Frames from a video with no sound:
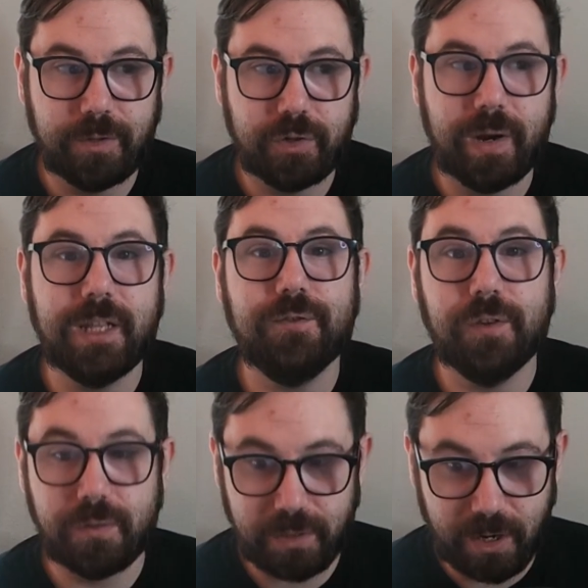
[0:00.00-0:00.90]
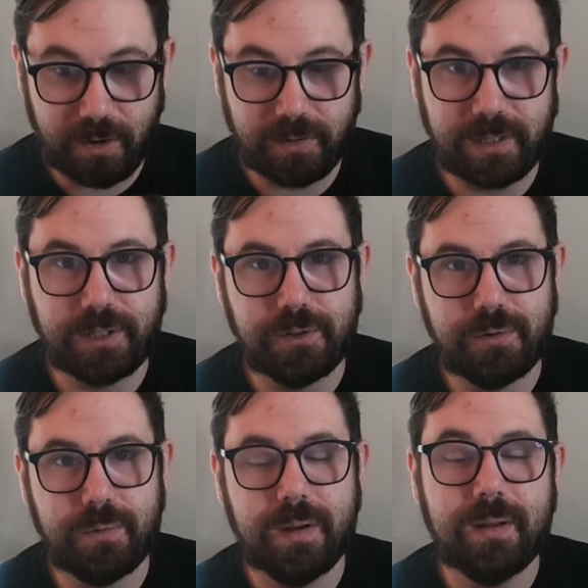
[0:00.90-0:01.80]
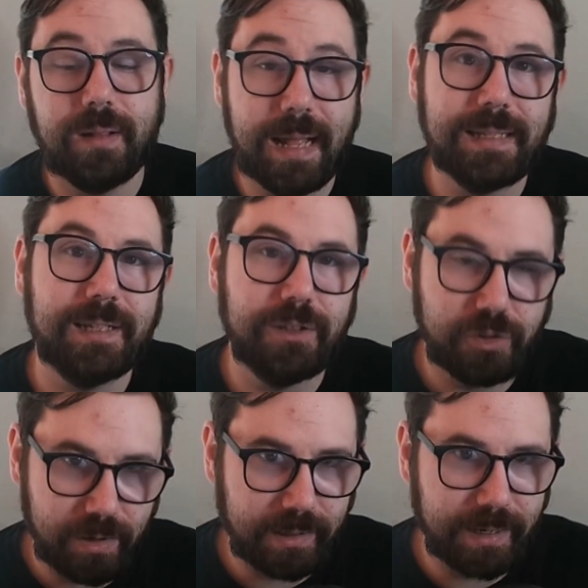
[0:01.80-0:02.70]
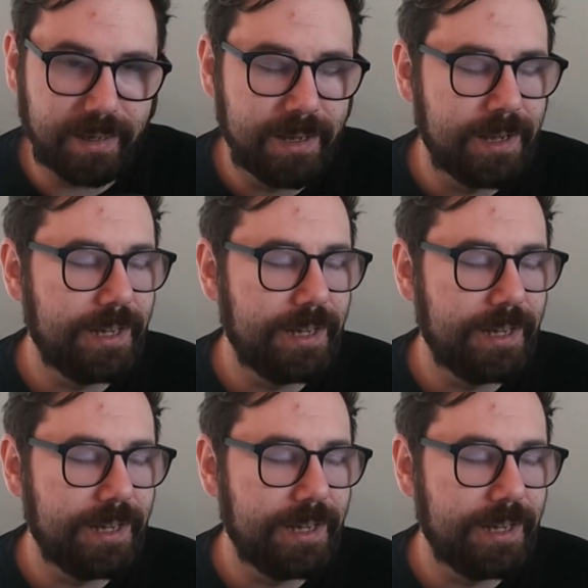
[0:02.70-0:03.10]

transfer those cards into Classic Constructed,